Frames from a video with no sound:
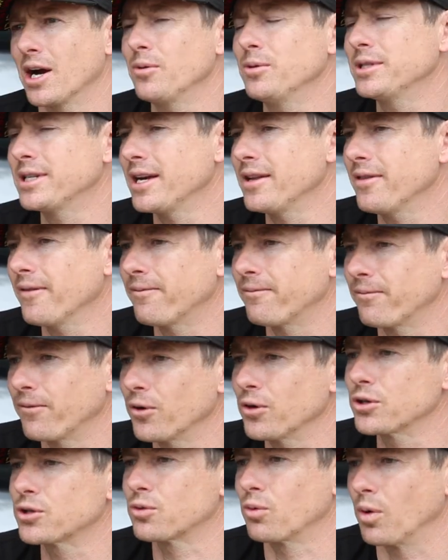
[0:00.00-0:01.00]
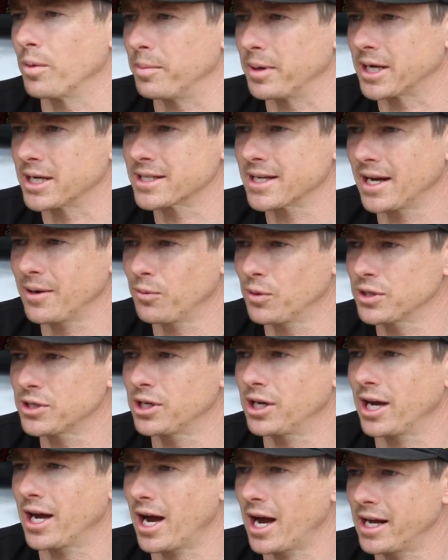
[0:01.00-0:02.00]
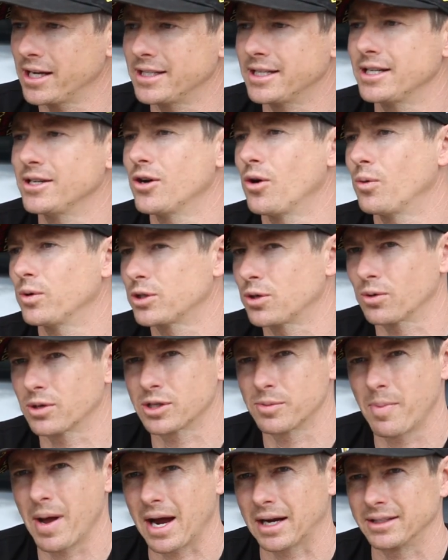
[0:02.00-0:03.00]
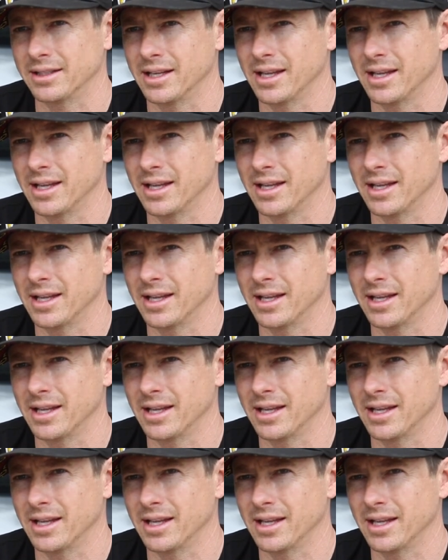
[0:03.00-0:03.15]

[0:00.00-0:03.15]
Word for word: I would say the first one because I wasn't, I didn't know what to expect.